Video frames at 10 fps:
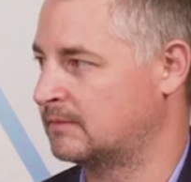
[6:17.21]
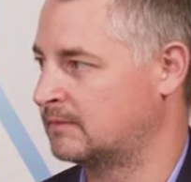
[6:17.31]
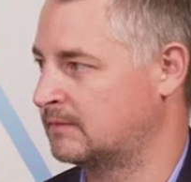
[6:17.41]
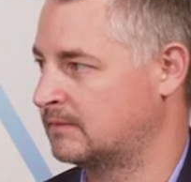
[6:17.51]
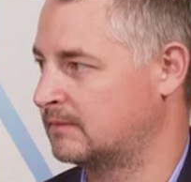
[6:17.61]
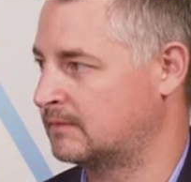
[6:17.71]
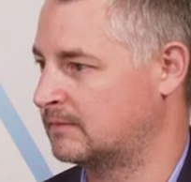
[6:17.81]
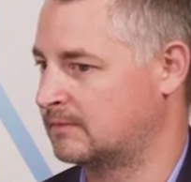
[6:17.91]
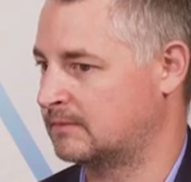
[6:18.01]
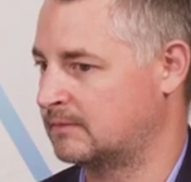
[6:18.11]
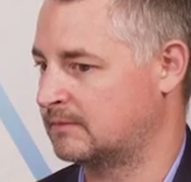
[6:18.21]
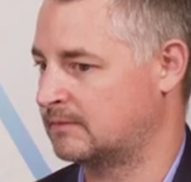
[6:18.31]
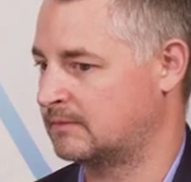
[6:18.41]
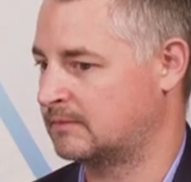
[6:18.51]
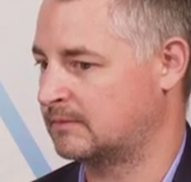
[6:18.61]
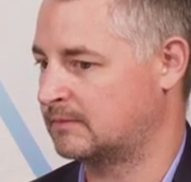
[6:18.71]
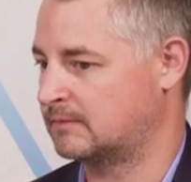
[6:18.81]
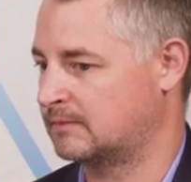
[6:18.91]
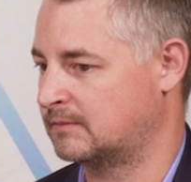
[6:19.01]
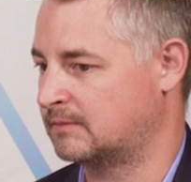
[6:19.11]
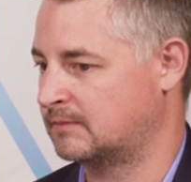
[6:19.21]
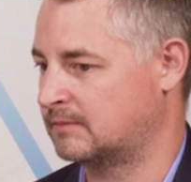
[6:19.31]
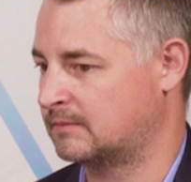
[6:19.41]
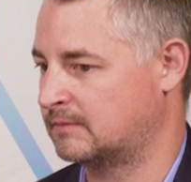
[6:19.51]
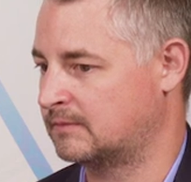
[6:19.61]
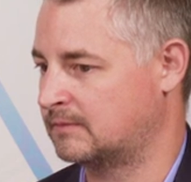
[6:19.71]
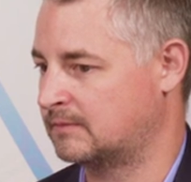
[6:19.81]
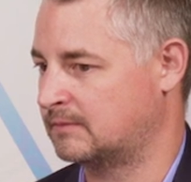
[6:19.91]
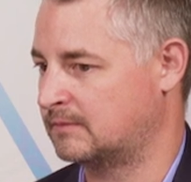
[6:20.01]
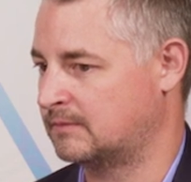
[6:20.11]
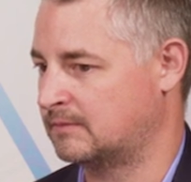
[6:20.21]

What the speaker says: (silent)